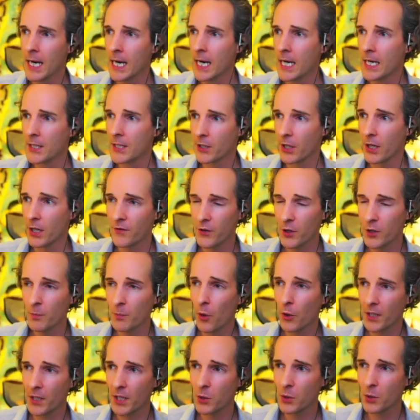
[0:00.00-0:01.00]
So if you
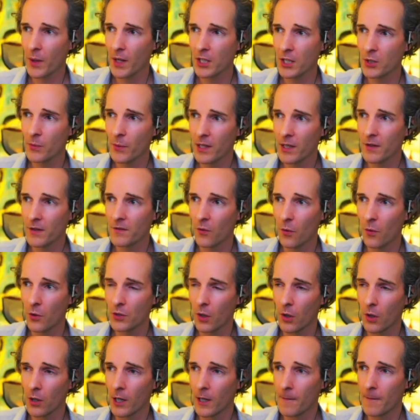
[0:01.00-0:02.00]
bought a January
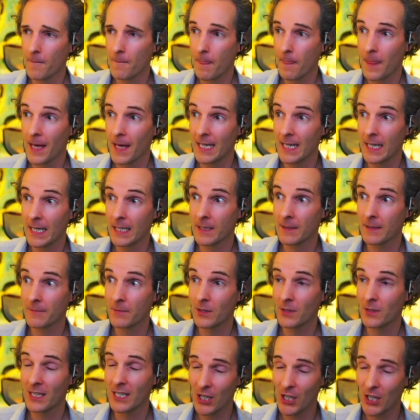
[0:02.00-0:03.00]

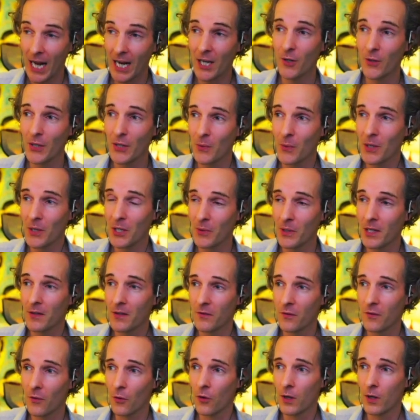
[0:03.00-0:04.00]

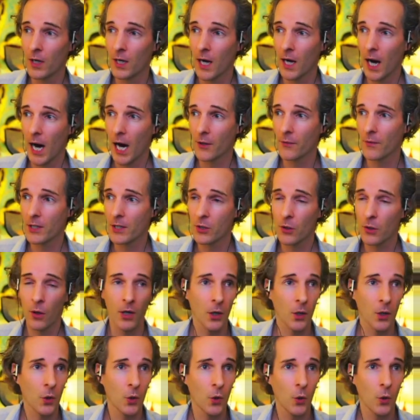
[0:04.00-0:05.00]
2024,
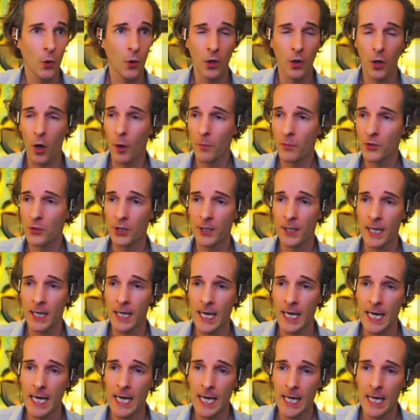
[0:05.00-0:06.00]
$100 call option,
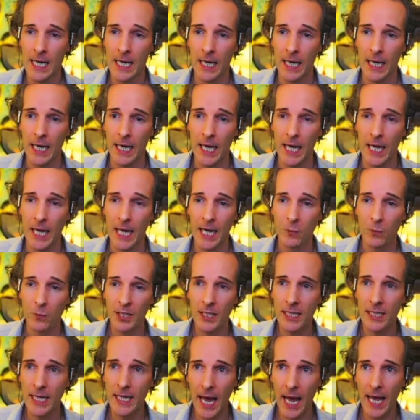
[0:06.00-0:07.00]
it
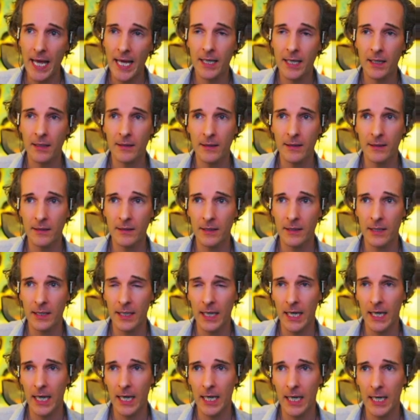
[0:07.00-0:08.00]
would take
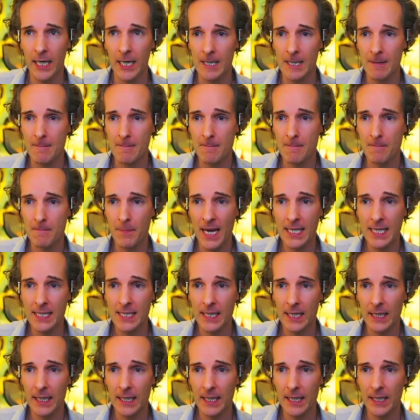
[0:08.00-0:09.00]

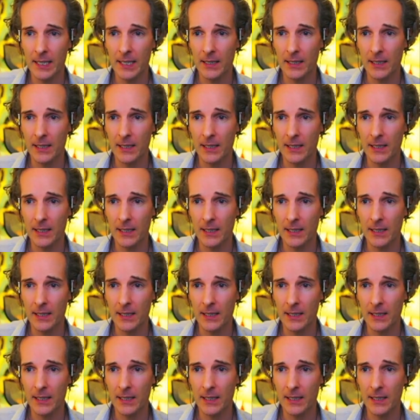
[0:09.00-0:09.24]
basically